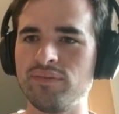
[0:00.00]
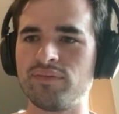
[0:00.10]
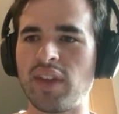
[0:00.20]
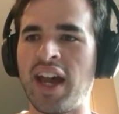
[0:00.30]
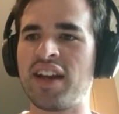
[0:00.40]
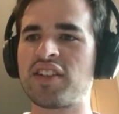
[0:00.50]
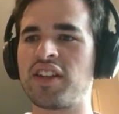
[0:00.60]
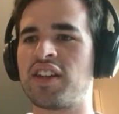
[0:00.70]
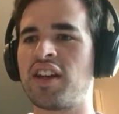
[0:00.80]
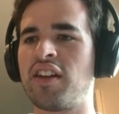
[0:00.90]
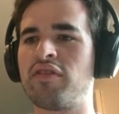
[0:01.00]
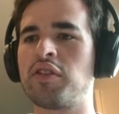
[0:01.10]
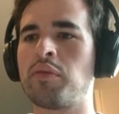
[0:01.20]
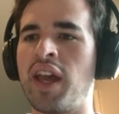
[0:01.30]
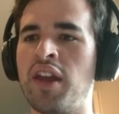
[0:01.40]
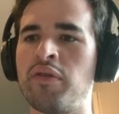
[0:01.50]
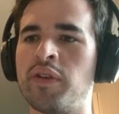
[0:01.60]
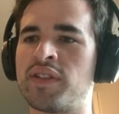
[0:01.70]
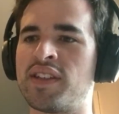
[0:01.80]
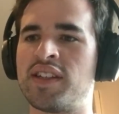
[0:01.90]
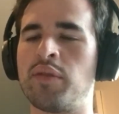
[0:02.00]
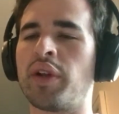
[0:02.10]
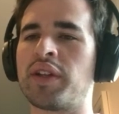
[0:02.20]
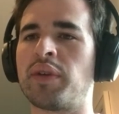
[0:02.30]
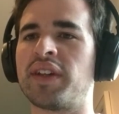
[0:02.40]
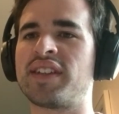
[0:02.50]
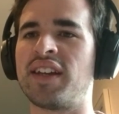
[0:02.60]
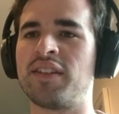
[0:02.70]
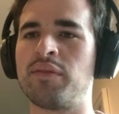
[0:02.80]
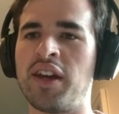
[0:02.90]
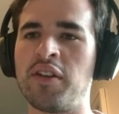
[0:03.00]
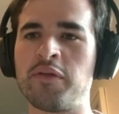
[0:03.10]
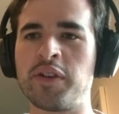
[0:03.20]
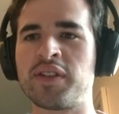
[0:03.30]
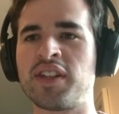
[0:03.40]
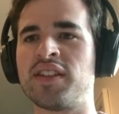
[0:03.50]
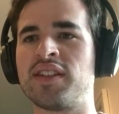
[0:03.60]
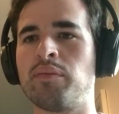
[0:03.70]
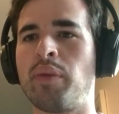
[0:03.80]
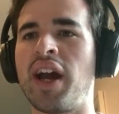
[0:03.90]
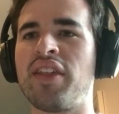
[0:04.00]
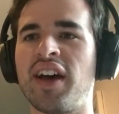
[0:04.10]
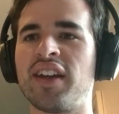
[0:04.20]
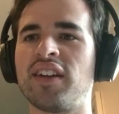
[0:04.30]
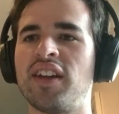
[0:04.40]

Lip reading: I actually didn't even do my interviews in C++. I did my interviews in Python.